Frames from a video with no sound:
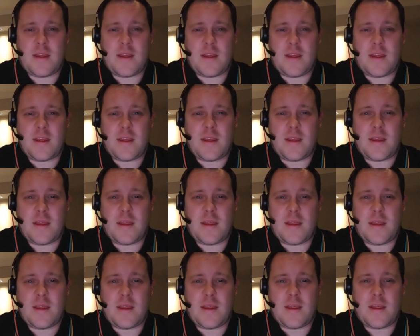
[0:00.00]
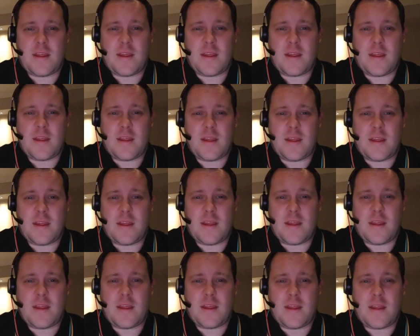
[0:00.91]
that's all I really want to say
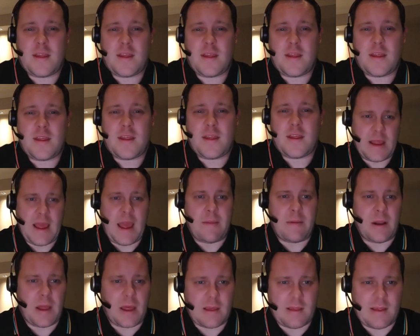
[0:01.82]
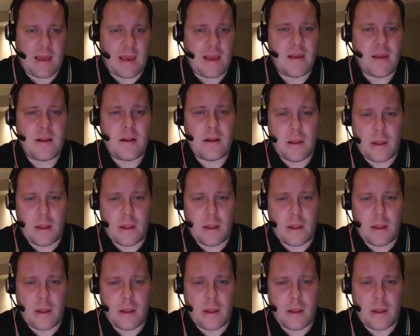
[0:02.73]
about it. Yeah, like I say,